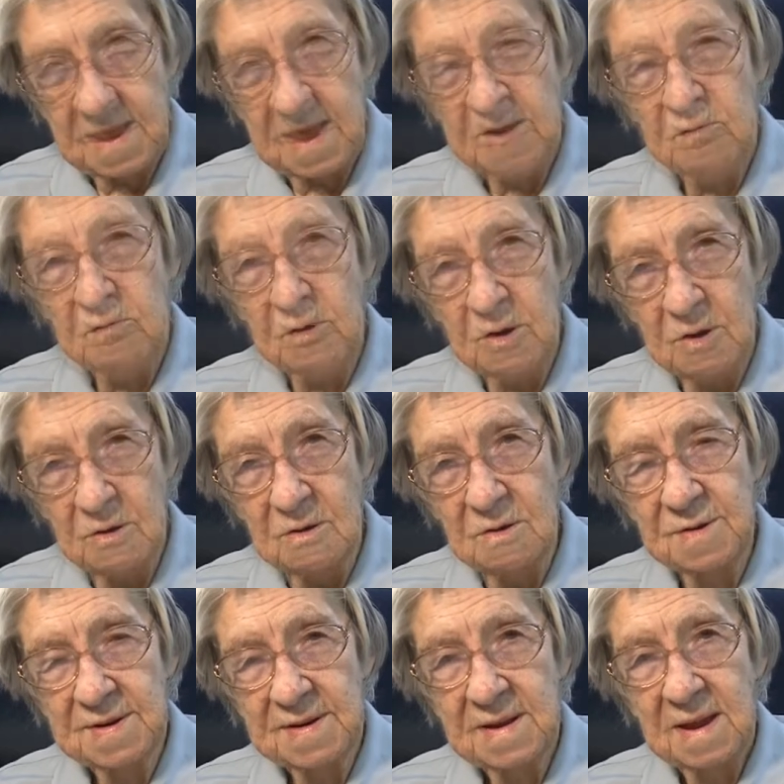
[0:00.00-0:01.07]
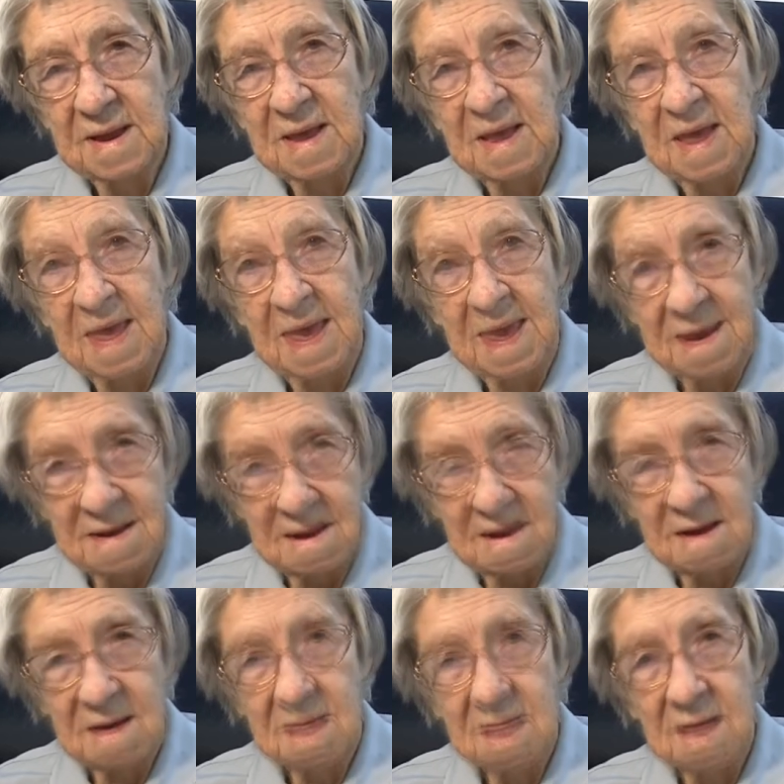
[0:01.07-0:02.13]
It rules in
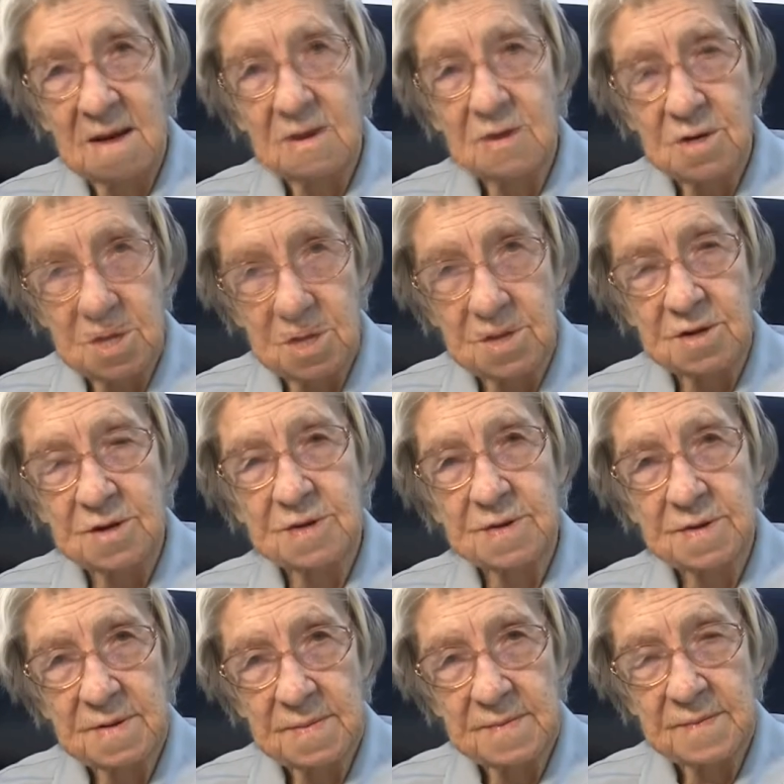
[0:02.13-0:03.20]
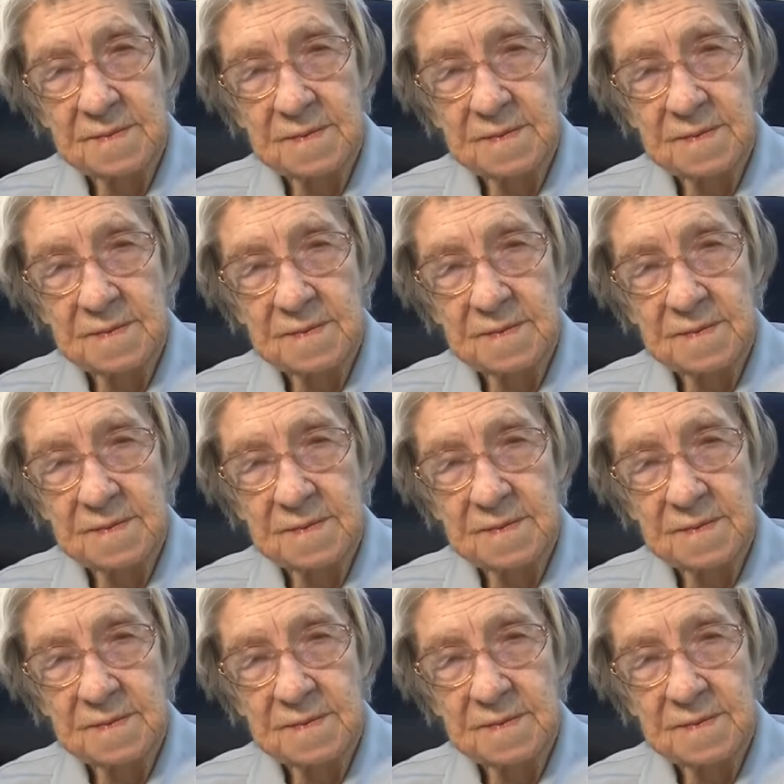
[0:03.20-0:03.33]
our churches.